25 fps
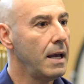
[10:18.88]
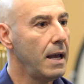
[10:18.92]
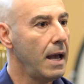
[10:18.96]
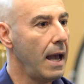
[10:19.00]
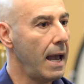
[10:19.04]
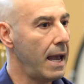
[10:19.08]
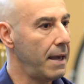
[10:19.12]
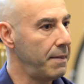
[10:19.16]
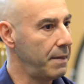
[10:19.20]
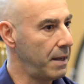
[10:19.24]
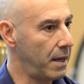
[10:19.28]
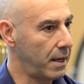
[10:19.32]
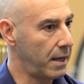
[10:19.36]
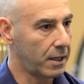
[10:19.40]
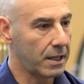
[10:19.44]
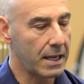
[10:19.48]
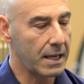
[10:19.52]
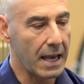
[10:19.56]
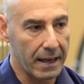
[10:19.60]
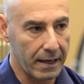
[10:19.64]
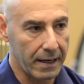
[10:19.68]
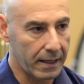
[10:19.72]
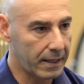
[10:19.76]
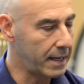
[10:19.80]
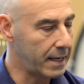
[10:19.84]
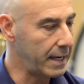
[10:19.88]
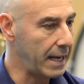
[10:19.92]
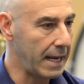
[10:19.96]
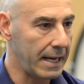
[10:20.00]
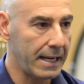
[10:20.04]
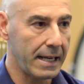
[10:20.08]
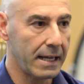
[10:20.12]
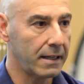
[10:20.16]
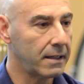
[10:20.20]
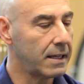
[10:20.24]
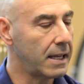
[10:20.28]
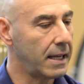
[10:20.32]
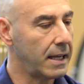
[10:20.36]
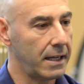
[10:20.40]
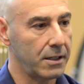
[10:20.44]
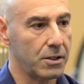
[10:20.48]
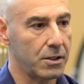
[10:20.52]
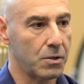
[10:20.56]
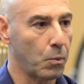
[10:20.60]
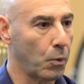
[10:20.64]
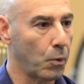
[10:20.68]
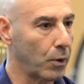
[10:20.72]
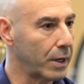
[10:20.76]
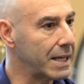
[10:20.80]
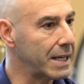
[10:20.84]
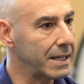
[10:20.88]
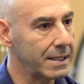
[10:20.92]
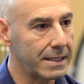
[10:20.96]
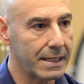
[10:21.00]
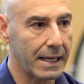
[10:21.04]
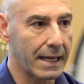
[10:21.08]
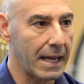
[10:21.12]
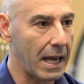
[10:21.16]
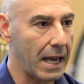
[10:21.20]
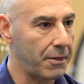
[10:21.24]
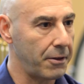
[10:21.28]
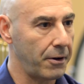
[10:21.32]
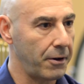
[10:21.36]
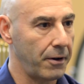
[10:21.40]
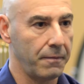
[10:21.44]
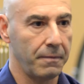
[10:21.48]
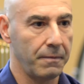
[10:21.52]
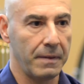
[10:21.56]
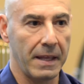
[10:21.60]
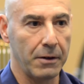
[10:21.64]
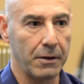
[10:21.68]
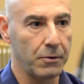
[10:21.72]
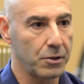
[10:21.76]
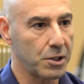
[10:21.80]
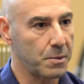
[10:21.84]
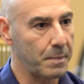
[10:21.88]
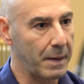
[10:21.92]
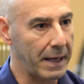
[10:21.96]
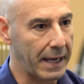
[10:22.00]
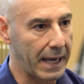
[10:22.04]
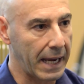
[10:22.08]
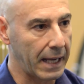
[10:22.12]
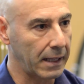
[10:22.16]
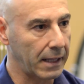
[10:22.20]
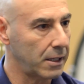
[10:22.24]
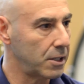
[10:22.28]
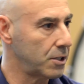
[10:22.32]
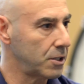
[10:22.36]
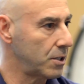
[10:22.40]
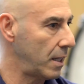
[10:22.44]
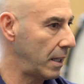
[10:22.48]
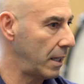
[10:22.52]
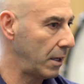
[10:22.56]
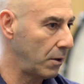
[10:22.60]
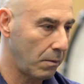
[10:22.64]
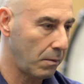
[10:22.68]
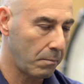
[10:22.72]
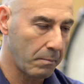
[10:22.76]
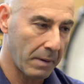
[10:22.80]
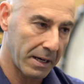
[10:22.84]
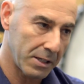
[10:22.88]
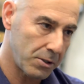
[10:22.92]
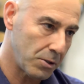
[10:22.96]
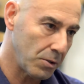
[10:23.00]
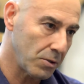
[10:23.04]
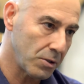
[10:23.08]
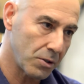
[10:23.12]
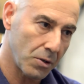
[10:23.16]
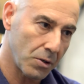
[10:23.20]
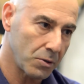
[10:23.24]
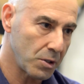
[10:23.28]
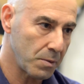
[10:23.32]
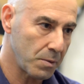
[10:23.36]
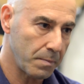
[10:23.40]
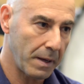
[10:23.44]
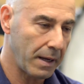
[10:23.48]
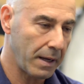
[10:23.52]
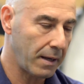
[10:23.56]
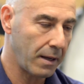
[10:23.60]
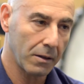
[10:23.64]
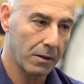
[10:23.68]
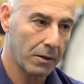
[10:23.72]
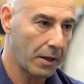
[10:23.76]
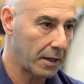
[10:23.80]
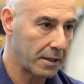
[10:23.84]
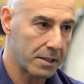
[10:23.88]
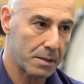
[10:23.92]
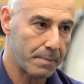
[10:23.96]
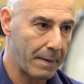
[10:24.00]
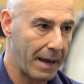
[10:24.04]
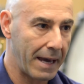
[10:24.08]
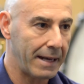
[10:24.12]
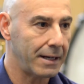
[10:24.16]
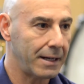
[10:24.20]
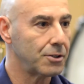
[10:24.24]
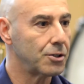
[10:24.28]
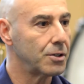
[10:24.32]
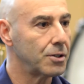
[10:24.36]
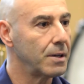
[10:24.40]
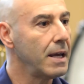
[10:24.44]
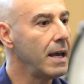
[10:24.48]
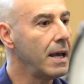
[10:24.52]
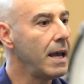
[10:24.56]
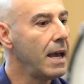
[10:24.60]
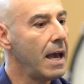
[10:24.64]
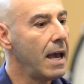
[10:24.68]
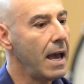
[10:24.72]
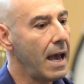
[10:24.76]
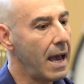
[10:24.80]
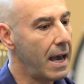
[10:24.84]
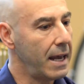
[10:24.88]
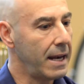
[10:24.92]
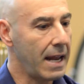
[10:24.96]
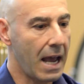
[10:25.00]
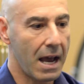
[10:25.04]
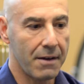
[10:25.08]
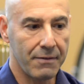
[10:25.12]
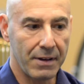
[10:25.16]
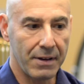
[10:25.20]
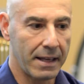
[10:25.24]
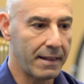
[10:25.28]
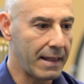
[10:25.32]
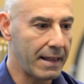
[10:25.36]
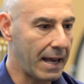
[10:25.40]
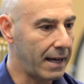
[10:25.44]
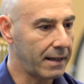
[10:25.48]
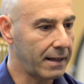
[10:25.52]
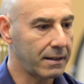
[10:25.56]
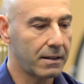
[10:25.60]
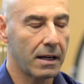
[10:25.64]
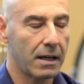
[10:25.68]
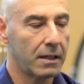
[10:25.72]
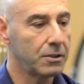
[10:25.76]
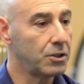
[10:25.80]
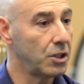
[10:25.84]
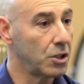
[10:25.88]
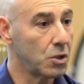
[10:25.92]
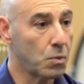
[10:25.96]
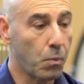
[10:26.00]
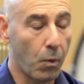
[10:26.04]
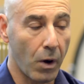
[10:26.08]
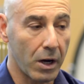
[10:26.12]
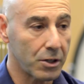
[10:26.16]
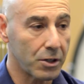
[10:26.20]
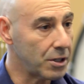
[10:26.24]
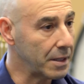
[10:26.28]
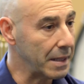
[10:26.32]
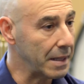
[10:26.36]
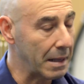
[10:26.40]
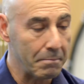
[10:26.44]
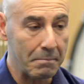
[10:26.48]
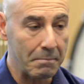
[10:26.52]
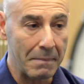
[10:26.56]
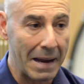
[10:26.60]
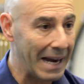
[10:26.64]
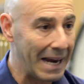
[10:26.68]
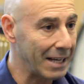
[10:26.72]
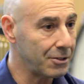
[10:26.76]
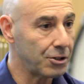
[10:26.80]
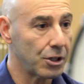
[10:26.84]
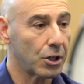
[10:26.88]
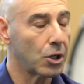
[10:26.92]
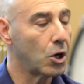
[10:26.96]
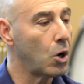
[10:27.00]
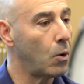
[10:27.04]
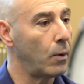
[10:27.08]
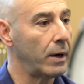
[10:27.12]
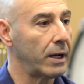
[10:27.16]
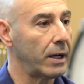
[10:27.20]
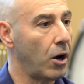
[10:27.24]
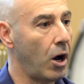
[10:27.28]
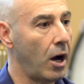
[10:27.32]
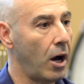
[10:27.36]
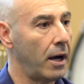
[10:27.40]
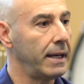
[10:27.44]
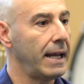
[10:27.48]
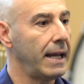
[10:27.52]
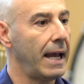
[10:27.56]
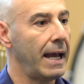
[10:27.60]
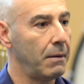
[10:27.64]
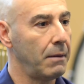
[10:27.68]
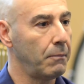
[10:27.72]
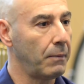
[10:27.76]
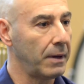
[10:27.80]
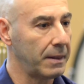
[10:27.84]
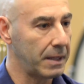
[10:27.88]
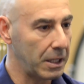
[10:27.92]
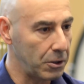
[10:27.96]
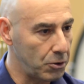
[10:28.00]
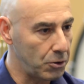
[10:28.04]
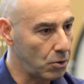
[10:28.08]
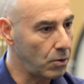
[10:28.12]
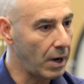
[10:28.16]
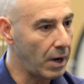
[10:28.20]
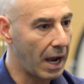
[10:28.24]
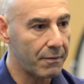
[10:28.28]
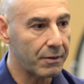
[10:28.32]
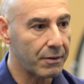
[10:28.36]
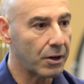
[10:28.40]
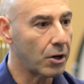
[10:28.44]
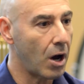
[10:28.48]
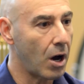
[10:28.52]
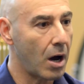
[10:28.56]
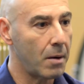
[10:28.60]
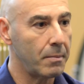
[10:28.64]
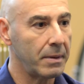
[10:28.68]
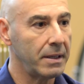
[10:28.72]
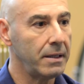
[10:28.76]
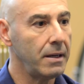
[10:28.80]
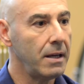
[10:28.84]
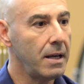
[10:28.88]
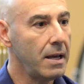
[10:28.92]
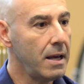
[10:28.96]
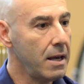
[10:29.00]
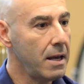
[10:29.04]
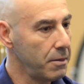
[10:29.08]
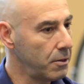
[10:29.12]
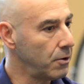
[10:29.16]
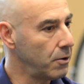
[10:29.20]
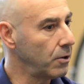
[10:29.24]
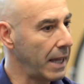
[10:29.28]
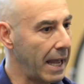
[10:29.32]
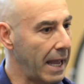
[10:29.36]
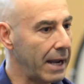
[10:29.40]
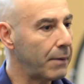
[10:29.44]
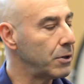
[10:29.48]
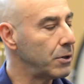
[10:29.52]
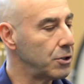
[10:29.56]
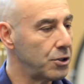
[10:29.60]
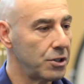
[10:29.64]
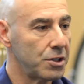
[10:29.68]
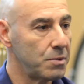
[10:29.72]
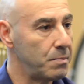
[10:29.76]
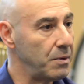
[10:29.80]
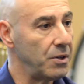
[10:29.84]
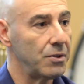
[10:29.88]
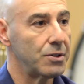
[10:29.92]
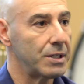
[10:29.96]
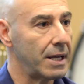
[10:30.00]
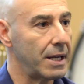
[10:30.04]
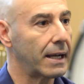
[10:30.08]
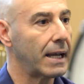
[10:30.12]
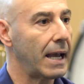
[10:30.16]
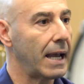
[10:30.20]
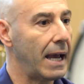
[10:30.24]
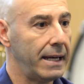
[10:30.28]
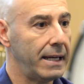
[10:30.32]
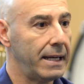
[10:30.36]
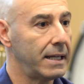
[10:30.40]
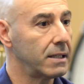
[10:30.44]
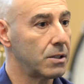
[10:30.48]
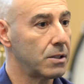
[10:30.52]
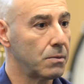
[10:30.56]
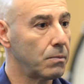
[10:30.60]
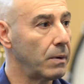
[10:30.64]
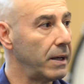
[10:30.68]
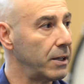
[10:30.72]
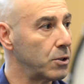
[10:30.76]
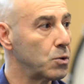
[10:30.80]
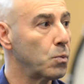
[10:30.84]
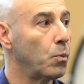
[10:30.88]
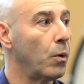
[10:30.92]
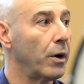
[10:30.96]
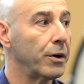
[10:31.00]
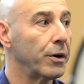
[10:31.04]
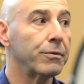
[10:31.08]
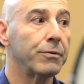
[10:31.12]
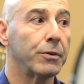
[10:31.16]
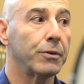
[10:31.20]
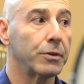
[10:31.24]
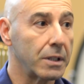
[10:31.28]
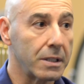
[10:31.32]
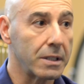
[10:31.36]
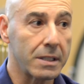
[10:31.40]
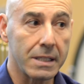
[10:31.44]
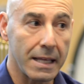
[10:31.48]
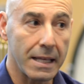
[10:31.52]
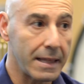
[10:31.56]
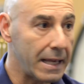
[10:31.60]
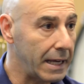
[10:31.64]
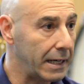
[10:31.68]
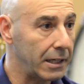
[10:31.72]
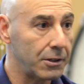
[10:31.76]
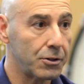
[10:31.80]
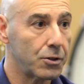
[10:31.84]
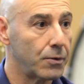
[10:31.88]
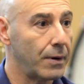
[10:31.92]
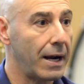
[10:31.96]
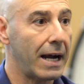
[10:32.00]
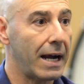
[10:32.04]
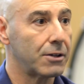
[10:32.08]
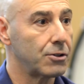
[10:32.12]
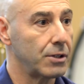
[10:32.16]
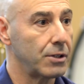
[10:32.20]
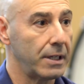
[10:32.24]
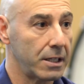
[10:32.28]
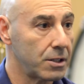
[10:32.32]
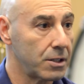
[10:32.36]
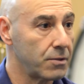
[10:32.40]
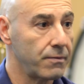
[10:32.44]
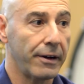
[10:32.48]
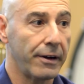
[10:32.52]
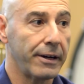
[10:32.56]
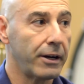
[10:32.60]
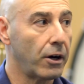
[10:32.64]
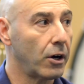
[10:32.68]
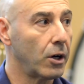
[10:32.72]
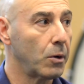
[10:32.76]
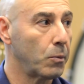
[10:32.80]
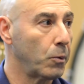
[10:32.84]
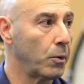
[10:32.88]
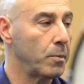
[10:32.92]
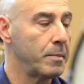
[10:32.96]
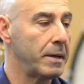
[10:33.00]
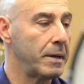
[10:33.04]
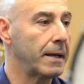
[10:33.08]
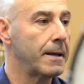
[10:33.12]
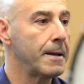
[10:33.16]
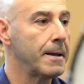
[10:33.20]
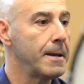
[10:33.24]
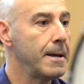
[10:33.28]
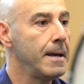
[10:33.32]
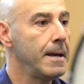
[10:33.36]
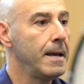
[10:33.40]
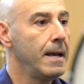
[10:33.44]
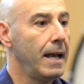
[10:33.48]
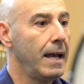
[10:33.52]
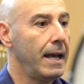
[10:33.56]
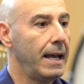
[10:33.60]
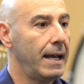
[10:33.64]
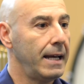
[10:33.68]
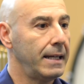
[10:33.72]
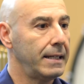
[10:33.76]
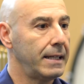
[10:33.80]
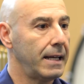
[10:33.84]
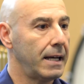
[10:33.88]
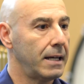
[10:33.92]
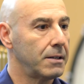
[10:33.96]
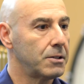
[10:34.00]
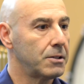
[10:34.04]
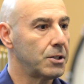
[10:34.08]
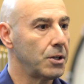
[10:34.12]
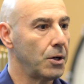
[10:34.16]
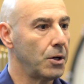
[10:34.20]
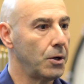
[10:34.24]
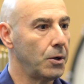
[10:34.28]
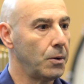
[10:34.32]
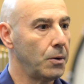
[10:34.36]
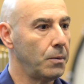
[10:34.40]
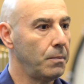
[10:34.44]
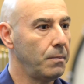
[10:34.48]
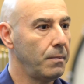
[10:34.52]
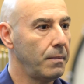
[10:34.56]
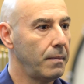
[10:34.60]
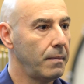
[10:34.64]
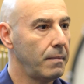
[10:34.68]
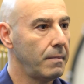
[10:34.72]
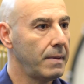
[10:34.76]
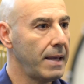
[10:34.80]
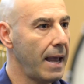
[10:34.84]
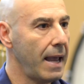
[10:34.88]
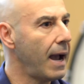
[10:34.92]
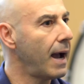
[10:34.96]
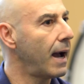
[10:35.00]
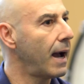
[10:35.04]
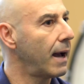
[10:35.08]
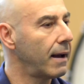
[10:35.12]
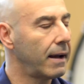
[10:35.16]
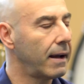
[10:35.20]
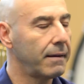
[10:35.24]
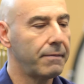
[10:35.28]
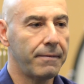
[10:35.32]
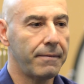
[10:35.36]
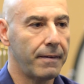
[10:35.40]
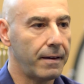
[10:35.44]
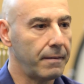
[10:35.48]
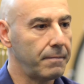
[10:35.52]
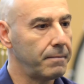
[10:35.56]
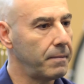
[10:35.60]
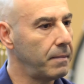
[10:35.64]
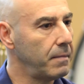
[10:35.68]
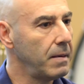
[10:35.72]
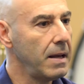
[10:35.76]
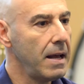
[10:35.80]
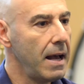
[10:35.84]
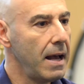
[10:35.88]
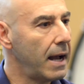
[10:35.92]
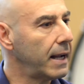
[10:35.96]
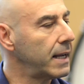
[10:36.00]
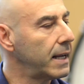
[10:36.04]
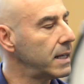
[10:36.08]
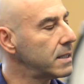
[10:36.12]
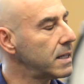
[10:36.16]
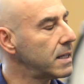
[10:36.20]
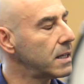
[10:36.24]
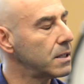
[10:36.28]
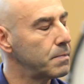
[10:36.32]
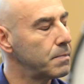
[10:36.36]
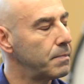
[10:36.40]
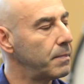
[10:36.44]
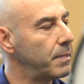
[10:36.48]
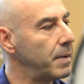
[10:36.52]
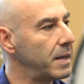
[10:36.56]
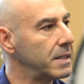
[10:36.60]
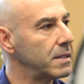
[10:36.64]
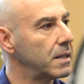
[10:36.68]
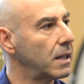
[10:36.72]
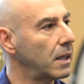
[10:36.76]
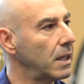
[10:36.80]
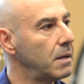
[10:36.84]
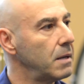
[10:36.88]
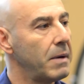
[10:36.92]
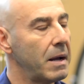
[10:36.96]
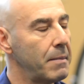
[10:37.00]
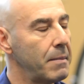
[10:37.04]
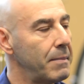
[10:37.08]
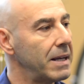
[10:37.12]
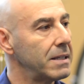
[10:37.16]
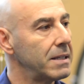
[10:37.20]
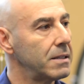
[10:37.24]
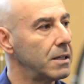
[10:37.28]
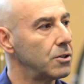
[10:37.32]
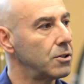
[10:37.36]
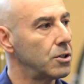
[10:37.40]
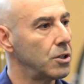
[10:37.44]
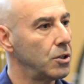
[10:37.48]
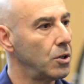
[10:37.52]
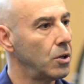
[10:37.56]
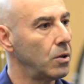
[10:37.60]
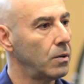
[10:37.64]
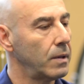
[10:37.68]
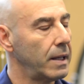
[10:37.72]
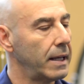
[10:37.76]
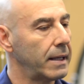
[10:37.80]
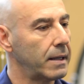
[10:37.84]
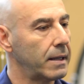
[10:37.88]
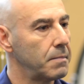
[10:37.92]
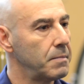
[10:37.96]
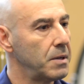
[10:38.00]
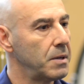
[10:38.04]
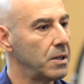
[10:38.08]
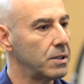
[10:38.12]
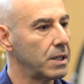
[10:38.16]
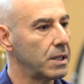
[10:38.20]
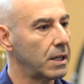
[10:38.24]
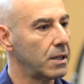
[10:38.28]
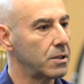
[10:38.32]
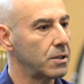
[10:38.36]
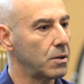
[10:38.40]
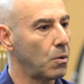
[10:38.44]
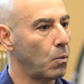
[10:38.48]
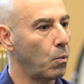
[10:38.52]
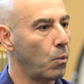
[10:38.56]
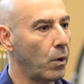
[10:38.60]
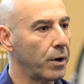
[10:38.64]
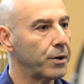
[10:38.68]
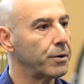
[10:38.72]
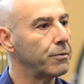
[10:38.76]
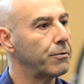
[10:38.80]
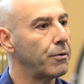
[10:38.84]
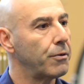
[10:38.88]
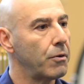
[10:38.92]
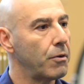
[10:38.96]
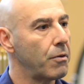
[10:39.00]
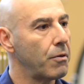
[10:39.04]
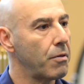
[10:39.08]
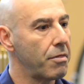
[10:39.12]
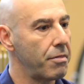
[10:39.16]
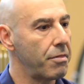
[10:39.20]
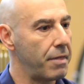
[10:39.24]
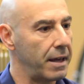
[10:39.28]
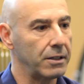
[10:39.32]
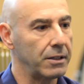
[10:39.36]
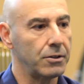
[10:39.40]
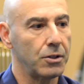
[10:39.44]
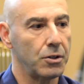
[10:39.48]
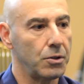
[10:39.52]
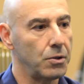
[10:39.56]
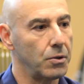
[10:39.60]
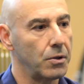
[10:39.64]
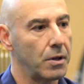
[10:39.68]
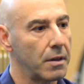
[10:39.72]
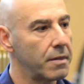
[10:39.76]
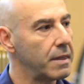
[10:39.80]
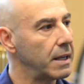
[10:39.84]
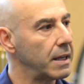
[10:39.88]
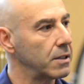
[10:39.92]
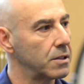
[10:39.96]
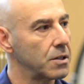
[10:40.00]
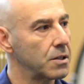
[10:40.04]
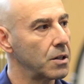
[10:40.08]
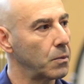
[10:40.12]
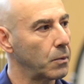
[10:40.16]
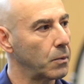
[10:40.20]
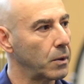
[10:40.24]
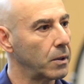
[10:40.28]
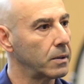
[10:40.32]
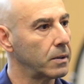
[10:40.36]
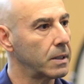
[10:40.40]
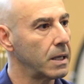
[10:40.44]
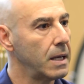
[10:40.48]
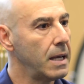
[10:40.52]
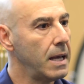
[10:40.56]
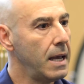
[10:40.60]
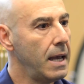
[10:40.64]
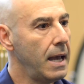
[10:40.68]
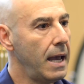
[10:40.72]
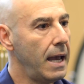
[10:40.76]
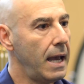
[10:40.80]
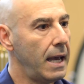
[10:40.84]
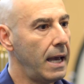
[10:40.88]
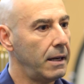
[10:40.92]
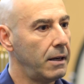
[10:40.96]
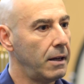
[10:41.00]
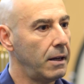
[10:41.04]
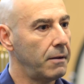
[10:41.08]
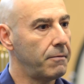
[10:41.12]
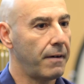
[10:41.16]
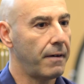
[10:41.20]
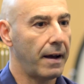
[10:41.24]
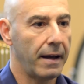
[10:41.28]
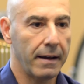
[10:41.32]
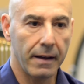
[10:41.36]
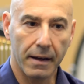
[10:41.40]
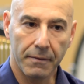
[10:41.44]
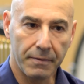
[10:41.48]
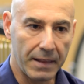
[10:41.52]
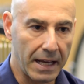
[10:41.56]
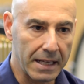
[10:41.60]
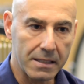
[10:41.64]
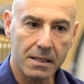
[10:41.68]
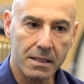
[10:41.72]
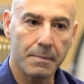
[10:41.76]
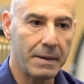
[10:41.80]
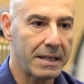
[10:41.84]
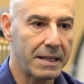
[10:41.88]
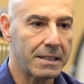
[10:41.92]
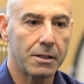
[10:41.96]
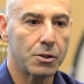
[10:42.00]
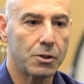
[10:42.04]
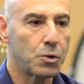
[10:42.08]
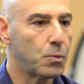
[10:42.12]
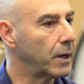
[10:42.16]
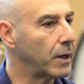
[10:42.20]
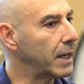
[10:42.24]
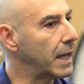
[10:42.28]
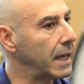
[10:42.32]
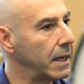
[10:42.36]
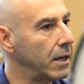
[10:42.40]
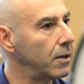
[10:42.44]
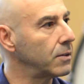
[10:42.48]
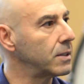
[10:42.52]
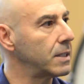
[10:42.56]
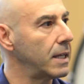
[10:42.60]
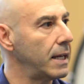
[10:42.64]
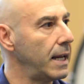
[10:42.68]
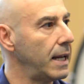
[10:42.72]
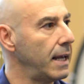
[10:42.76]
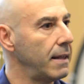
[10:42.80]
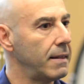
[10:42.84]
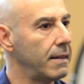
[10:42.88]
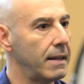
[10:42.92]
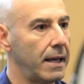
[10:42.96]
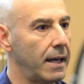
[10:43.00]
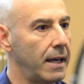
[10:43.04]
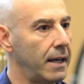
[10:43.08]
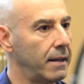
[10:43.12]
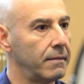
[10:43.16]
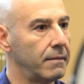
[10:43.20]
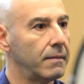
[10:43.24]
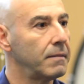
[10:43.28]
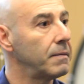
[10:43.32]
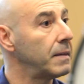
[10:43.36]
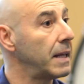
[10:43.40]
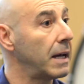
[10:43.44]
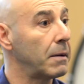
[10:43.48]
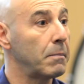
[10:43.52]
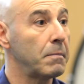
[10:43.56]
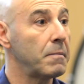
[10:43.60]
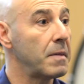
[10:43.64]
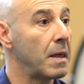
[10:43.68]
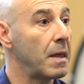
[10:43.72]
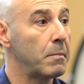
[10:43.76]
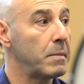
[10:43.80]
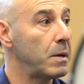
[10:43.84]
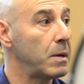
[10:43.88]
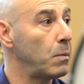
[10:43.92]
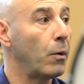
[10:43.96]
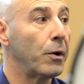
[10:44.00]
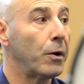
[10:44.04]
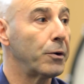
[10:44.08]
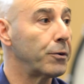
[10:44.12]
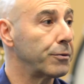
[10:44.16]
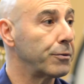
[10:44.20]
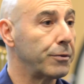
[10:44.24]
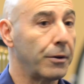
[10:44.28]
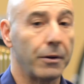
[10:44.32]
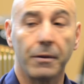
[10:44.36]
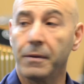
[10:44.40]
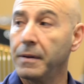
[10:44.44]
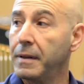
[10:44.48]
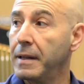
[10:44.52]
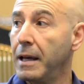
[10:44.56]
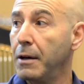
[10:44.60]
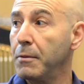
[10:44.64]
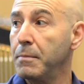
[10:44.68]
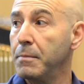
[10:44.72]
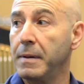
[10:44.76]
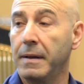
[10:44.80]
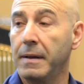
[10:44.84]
and the Canadian kids working together, and they don't speak English, and my students don't speak a lot of Spanish, and having that, just watching the magic going on. And what they do have in common, their language is music, and it's wonderful to see that interaction. It's very heartwarming. And so, yeah, I guess that's basically my message, like music is a wonderful thing to do good things in the world. And if that's the message we're getting out today, then that'd be wonderful. That'd be.